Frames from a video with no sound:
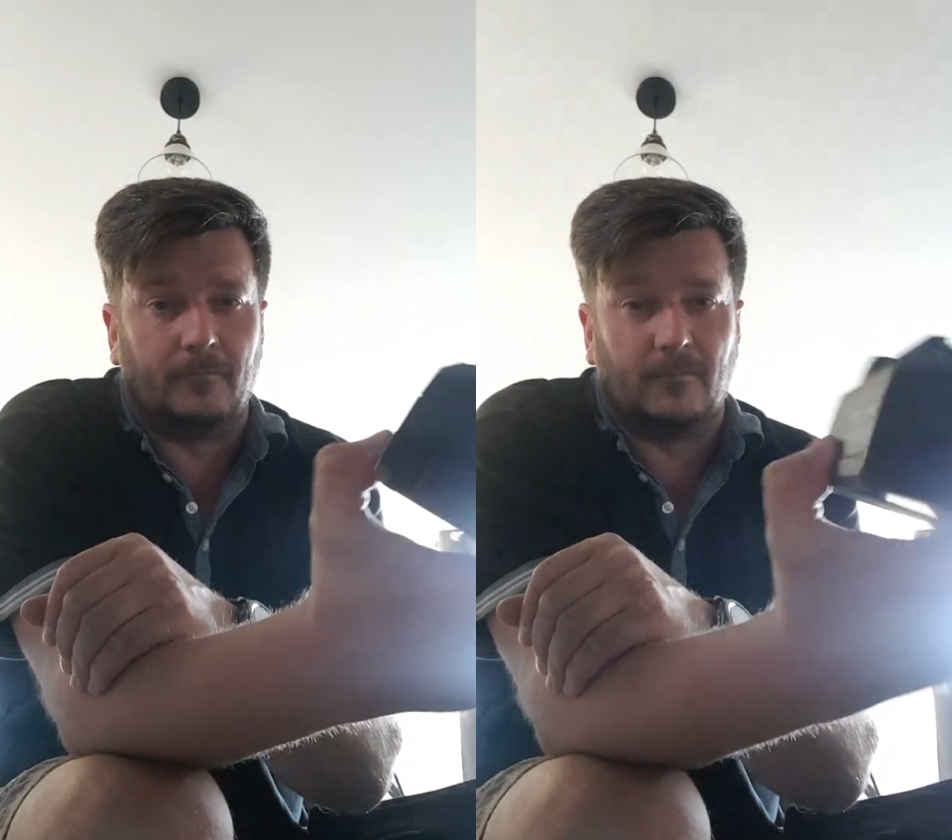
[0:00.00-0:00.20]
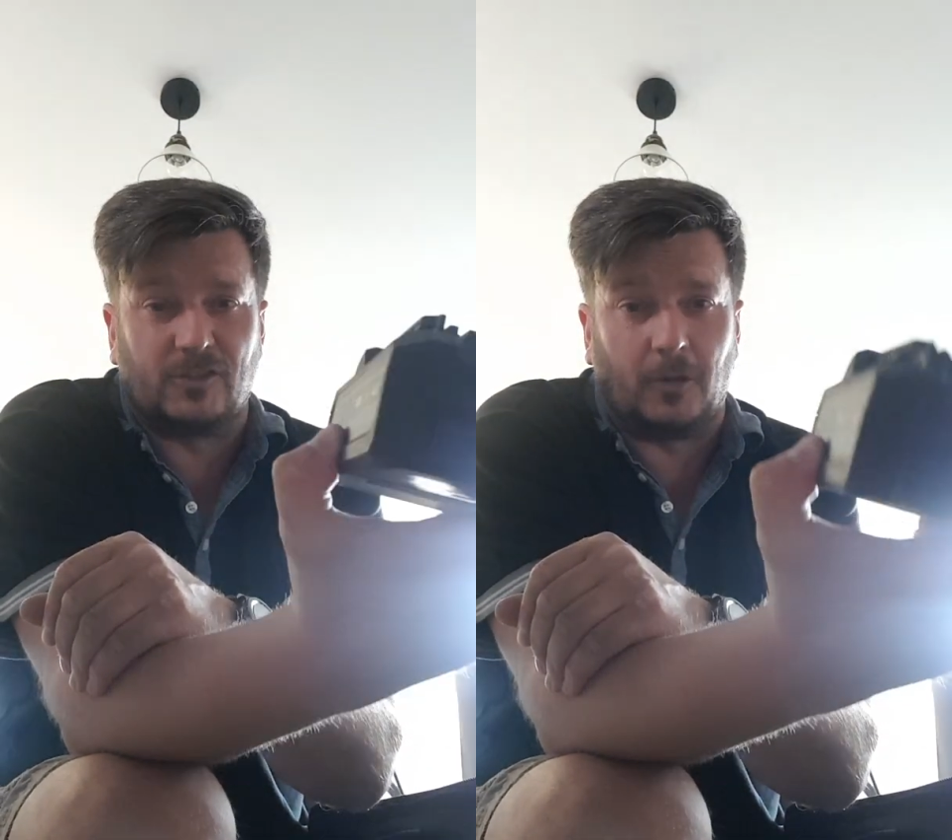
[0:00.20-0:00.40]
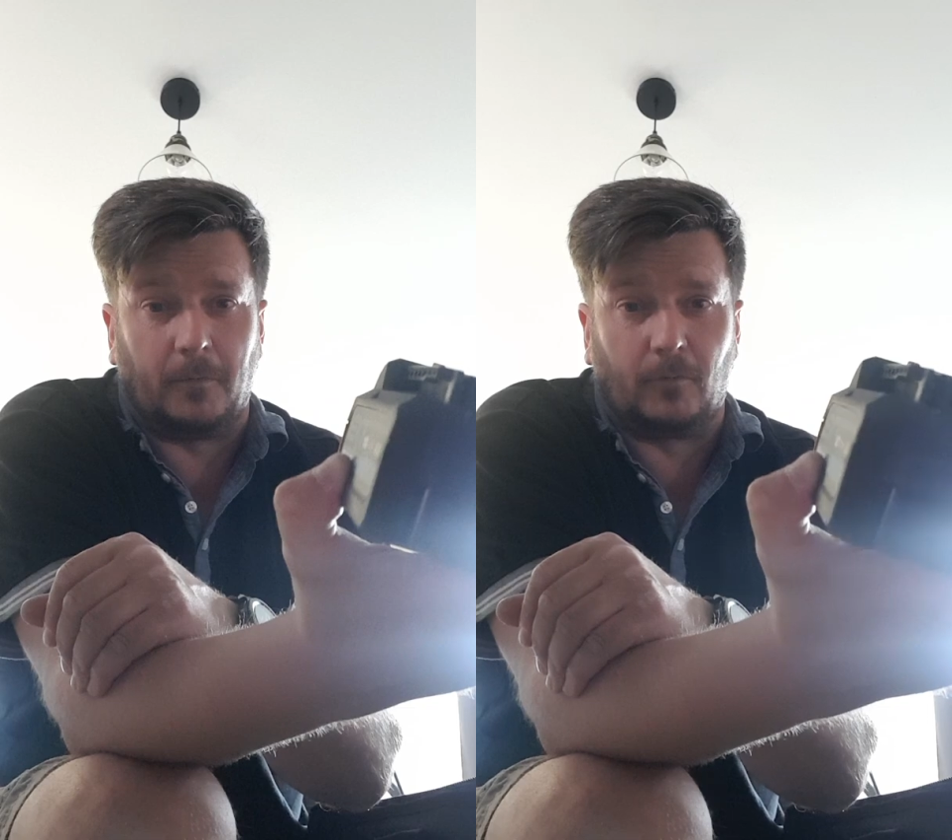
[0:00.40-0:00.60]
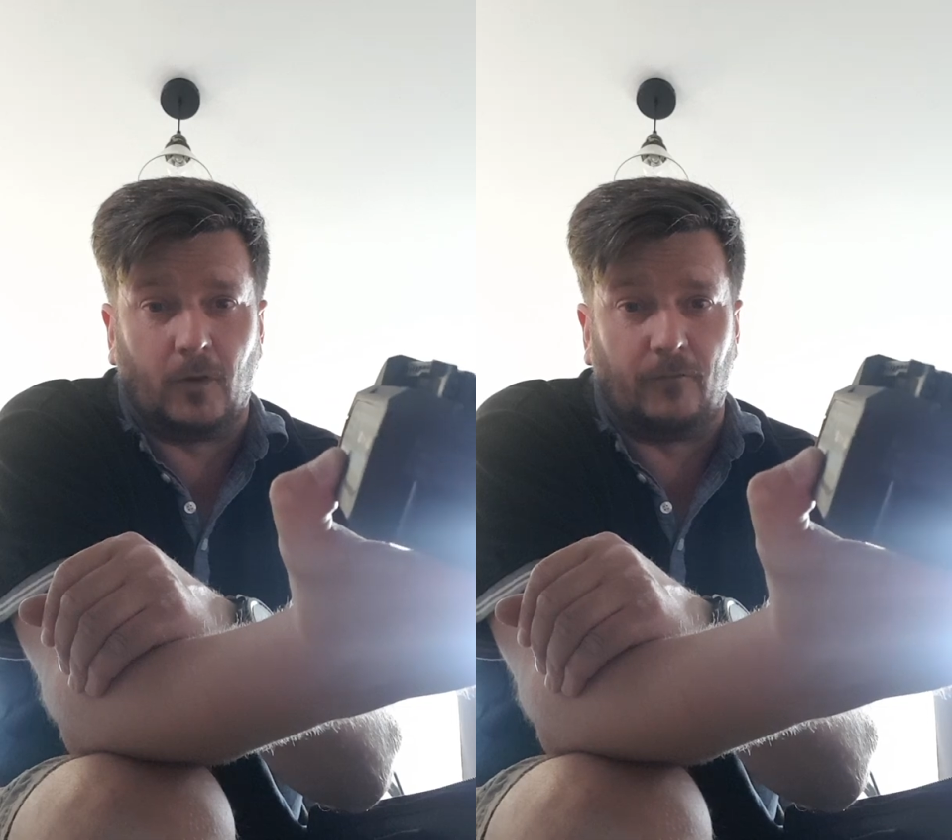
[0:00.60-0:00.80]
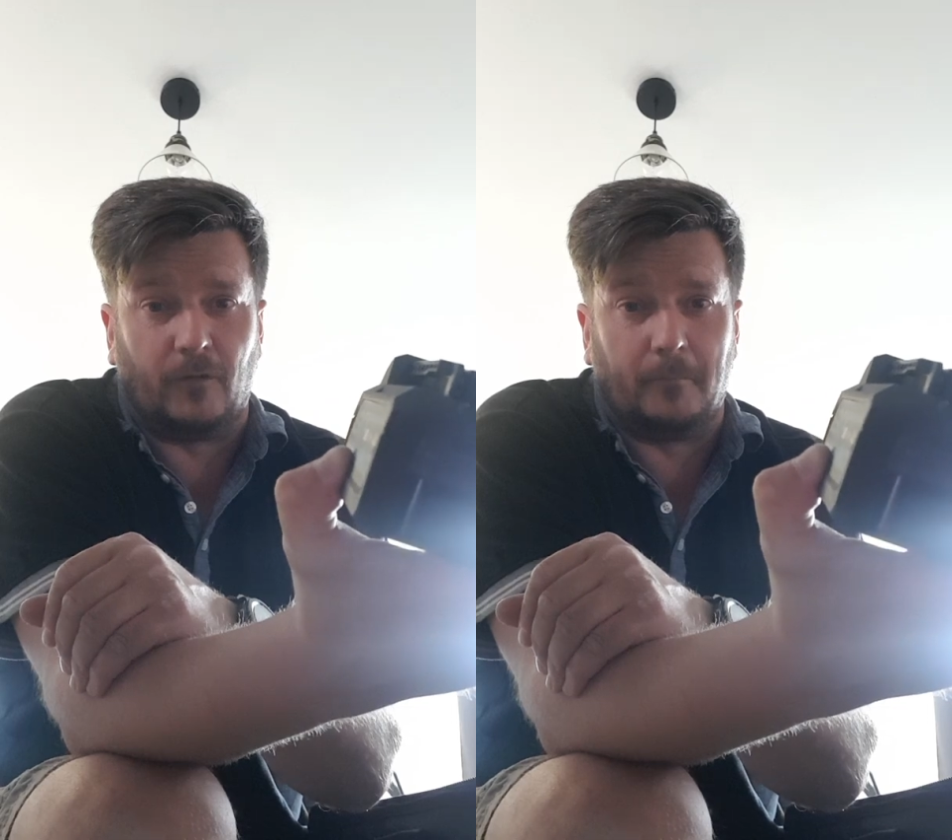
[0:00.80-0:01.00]
stop them
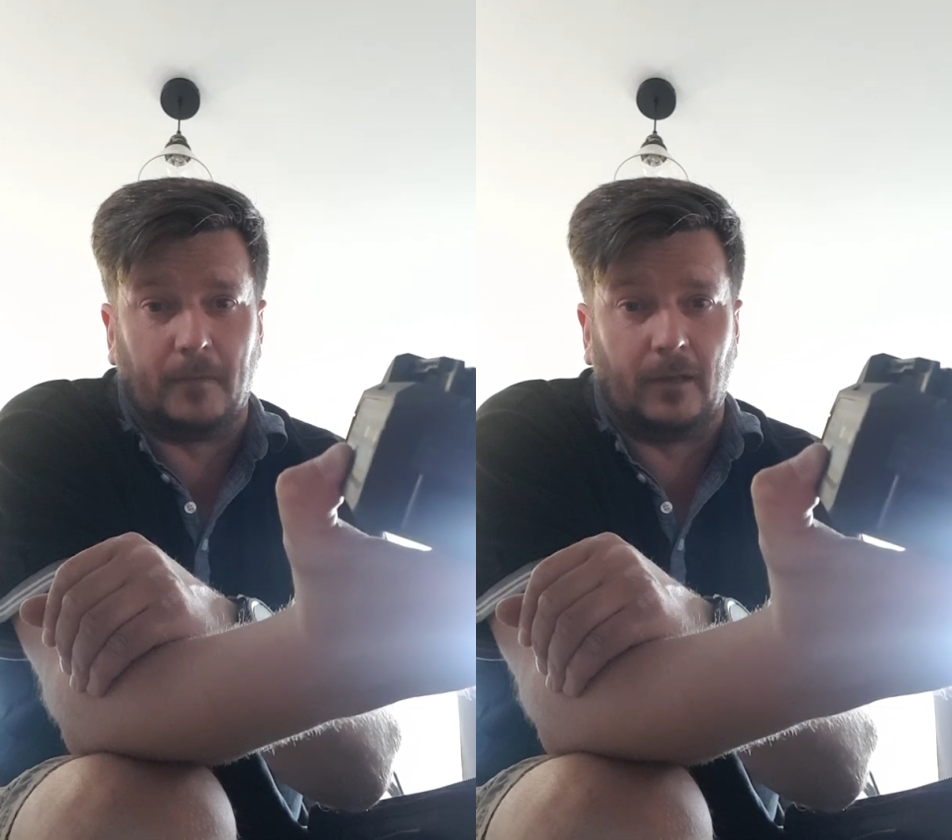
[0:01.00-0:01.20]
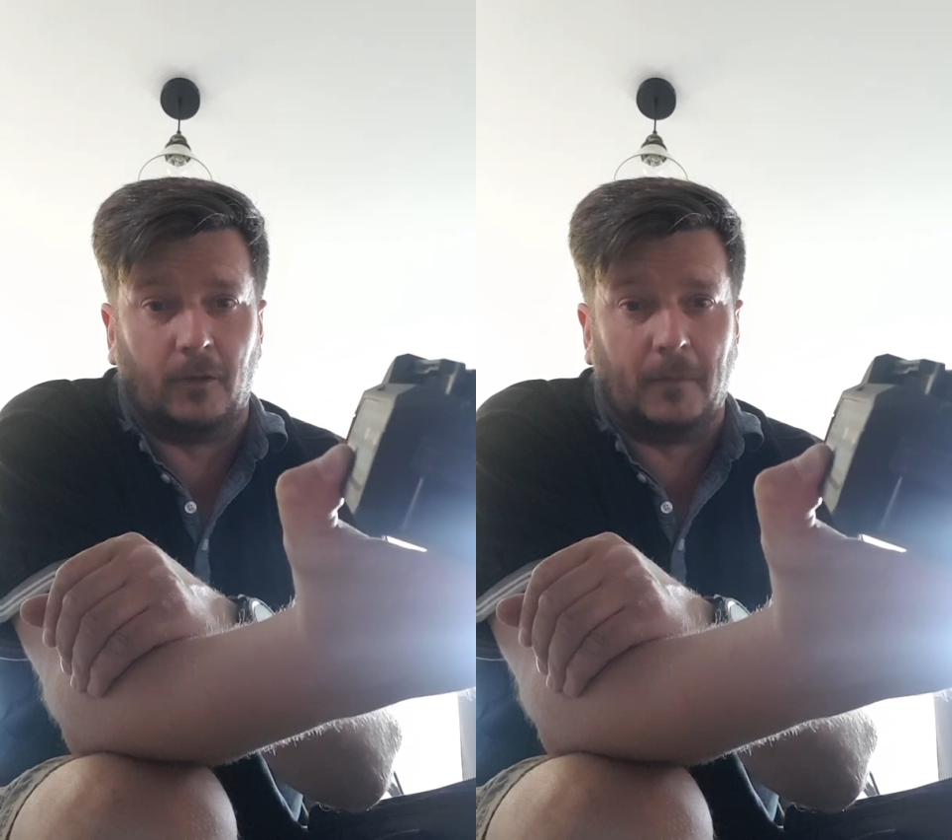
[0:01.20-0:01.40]
going from below